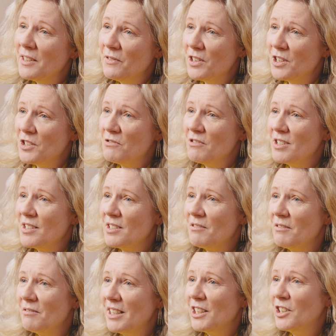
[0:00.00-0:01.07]
anniversaries
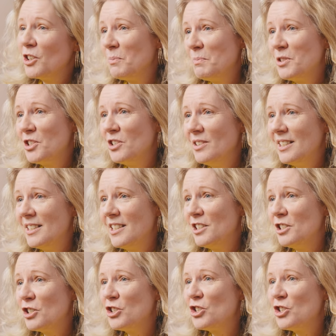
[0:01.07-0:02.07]
are a really good opportunity to